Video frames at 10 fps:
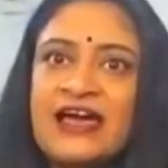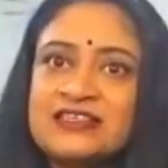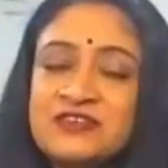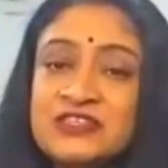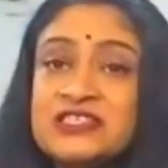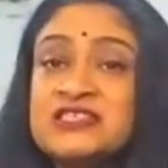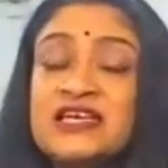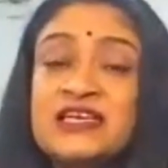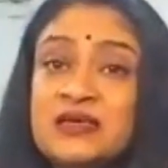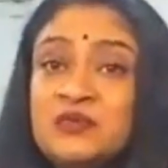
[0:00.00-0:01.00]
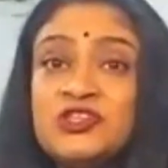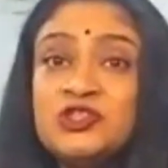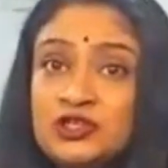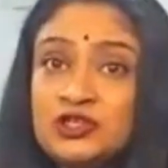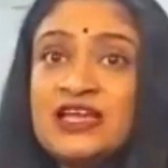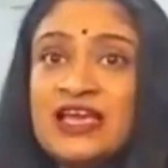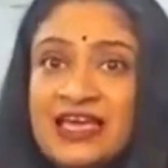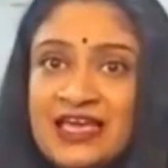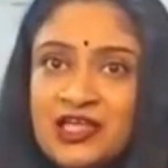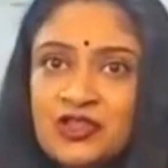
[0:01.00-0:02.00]
activities that keep the children
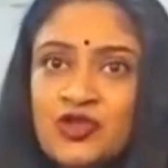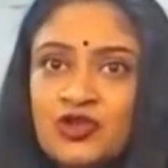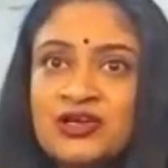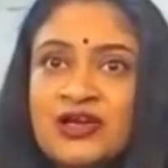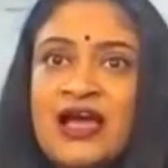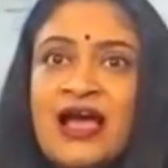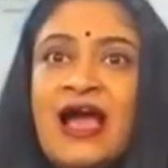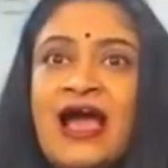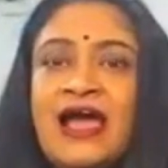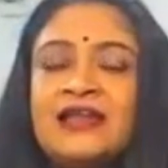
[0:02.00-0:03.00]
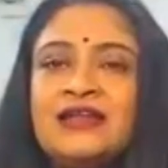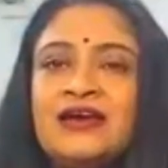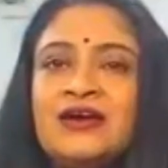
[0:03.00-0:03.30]
engaged, and